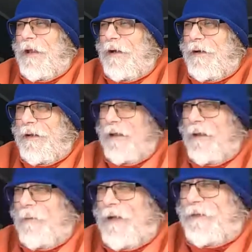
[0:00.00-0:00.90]
Eric,
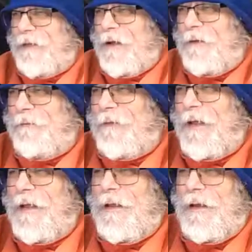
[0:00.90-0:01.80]
myself,
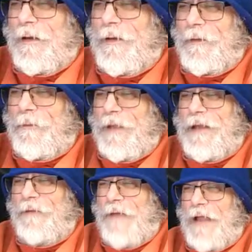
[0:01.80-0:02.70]
um,
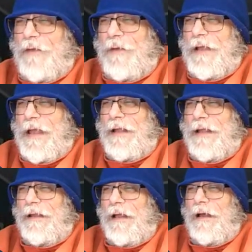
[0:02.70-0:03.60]
Lady Valerie
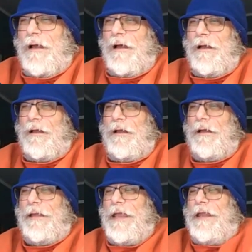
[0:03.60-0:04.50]
and uh, uh,
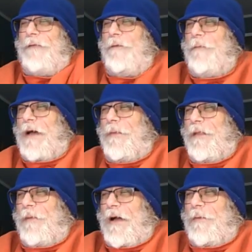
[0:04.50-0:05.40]
Katie from Popping the
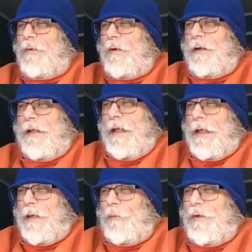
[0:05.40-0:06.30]
Popcorn,
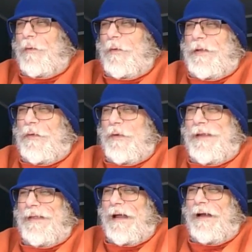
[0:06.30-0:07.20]
we will be
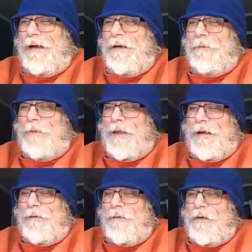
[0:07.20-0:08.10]
doing um,
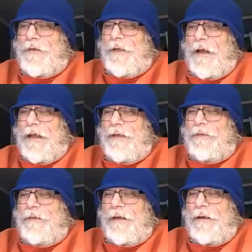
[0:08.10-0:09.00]
our first
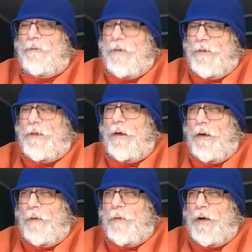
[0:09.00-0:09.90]
IS, our first
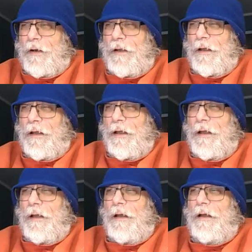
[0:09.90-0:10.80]
Hallmark
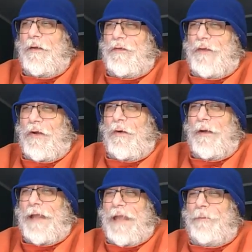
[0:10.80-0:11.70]
uh, show on
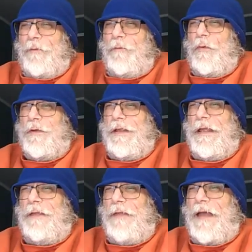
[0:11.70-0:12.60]
April
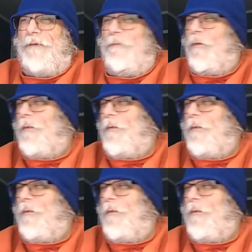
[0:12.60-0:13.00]
14th at 4